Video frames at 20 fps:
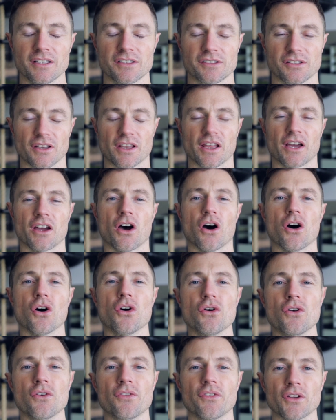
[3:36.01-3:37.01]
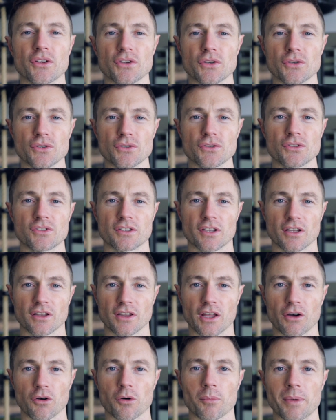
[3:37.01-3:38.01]
So they overuse the
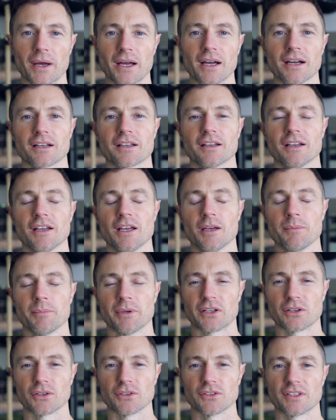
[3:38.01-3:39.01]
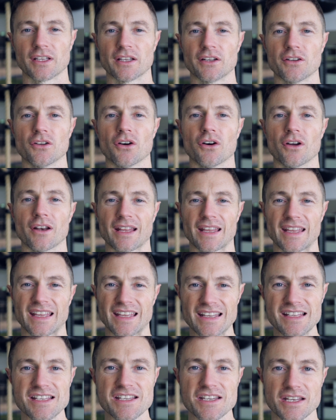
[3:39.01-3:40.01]
lower back because they're not
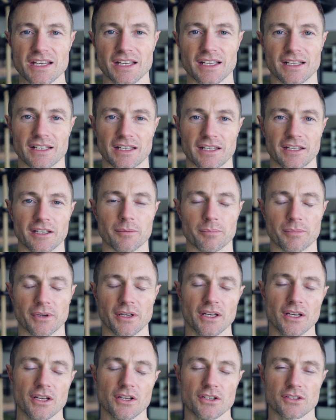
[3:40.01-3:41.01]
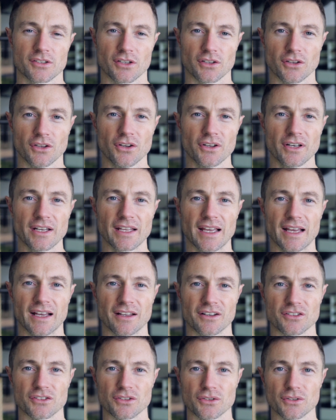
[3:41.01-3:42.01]
hinging in the hip. So learning how
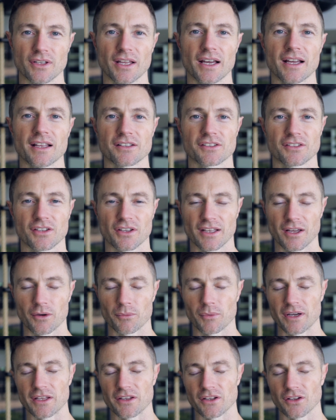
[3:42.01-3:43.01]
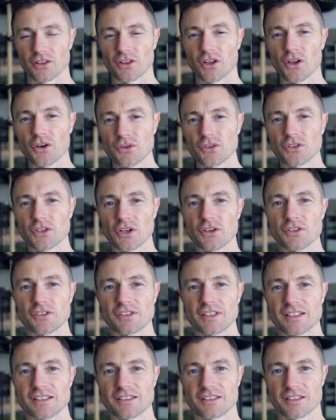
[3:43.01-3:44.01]
to do that, so that way the load
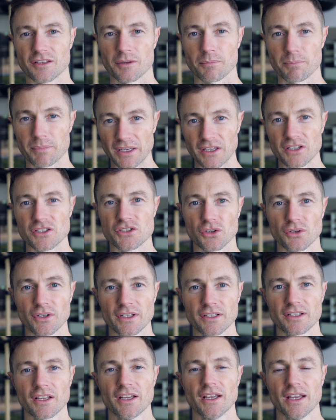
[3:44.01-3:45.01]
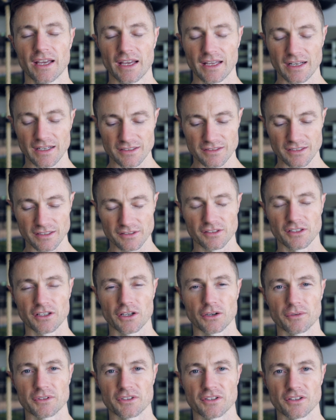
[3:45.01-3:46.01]
goes into the bigger joint and it doesn't
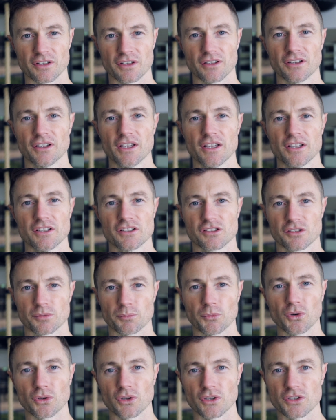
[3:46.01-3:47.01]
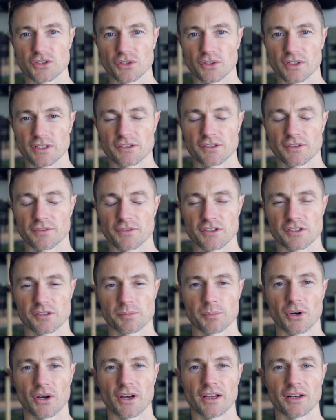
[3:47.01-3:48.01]
go into the smaller joints of the
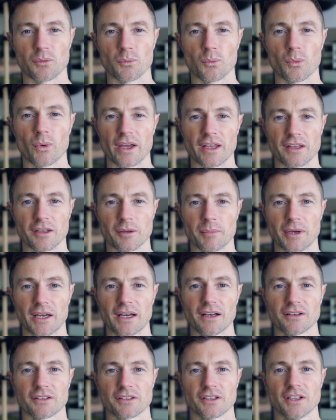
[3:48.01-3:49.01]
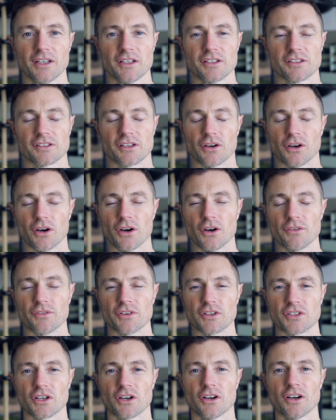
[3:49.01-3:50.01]
spine and wear them out. So
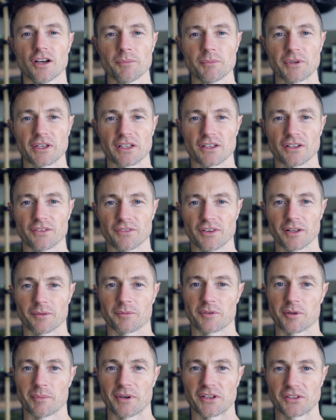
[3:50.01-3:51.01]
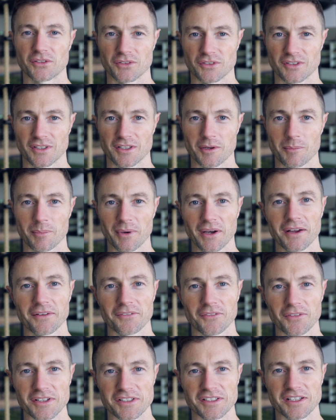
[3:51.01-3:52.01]
over time you can develop the muscles in your
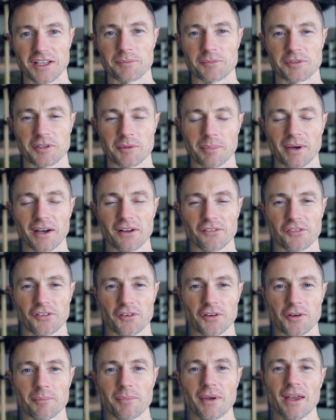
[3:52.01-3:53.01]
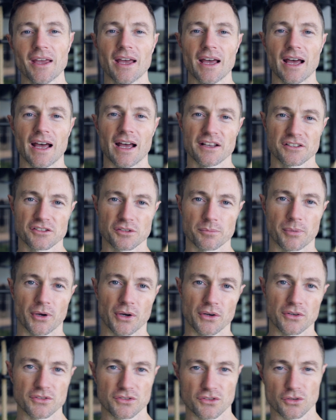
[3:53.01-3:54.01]
butt, which keeps your butt firm, as
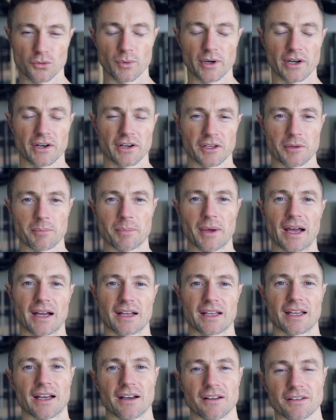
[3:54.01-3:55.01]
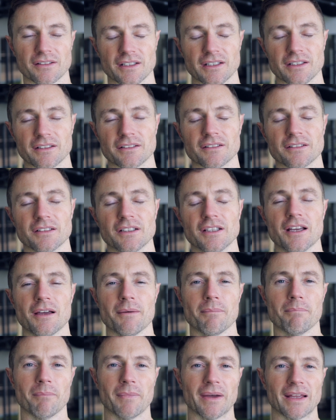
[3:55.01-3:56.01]
opposed to wearing your back out
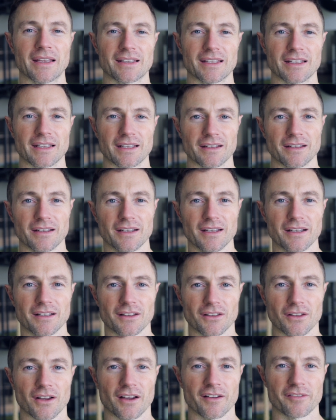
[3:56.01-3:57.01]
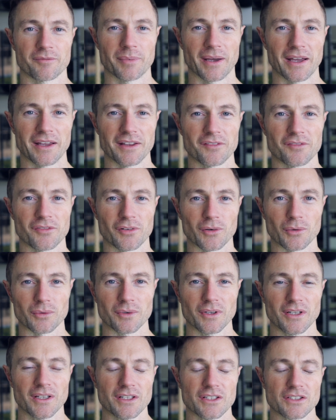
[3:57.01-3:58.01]
and making life painful.
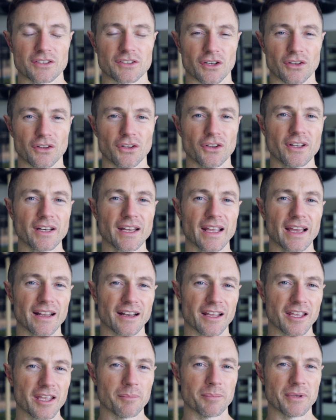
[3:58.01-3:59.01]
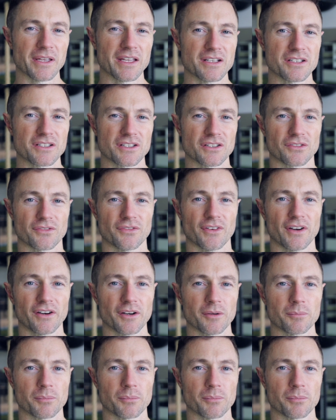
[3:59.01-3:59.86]
So learning how to hip hinge is very